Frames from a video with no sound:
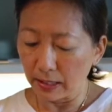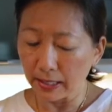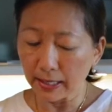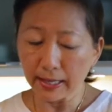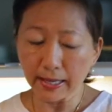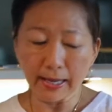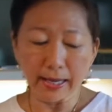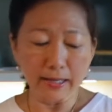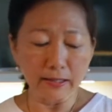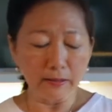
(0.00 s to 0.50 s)

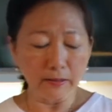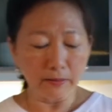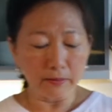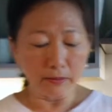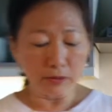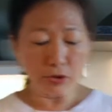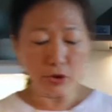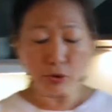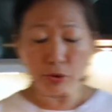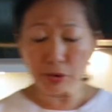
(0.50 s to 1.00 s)
And
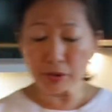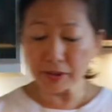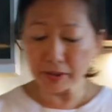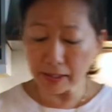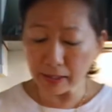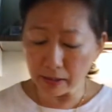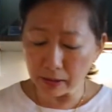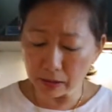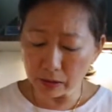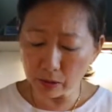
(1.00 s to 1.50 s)
so you
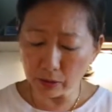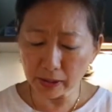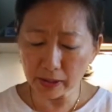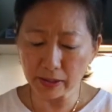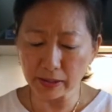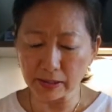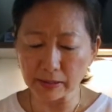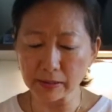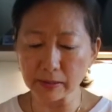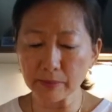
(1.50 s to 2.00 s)
see, look at
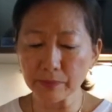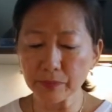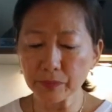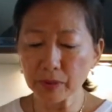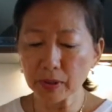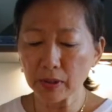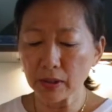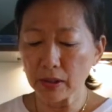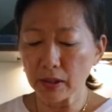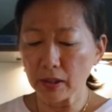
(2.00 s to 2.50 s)
this.
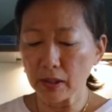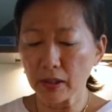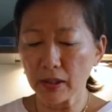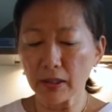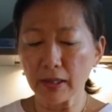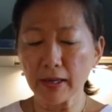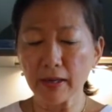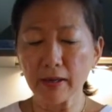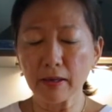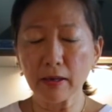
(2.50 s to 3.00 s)

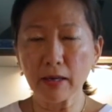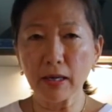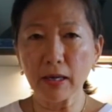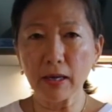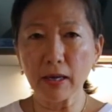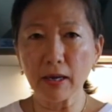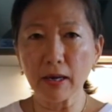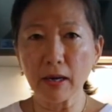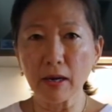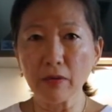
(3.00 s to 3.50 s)

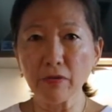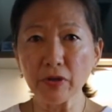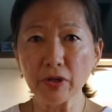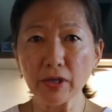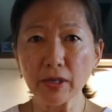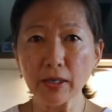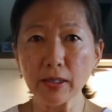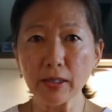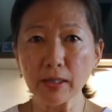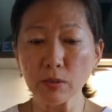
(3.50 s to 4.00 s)

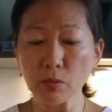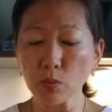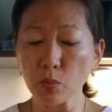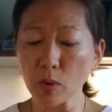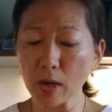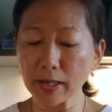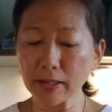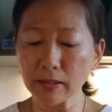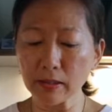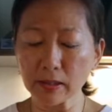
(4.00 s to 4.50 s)
Everything in
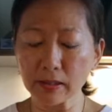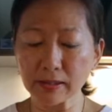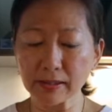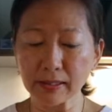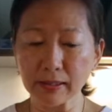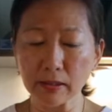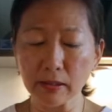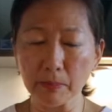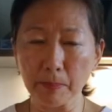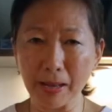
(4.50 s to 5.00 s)
one
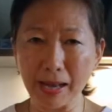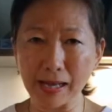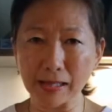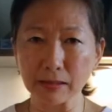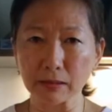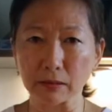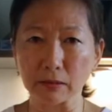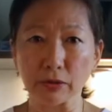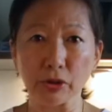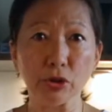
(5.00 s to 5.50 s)
single
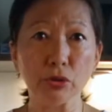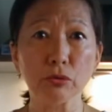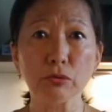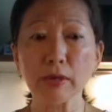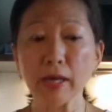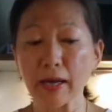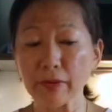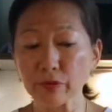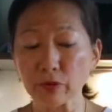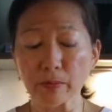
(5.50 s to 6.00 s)
parcel. You don't
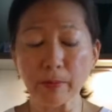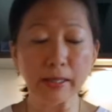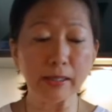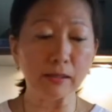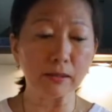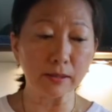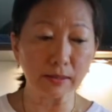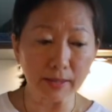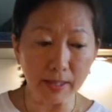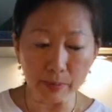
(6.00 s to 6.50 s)
have to make a
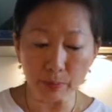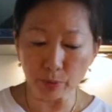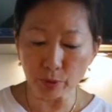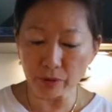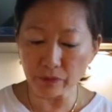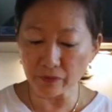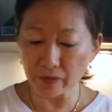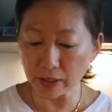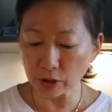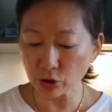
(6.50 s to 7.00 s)

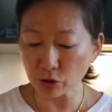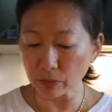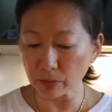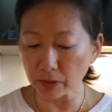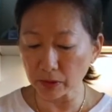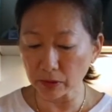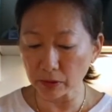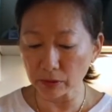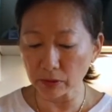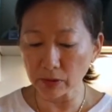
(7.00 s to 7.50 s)
separate
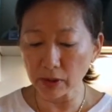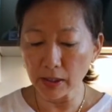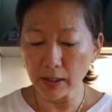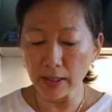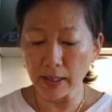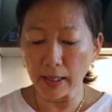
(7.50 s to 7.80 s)
vegetable.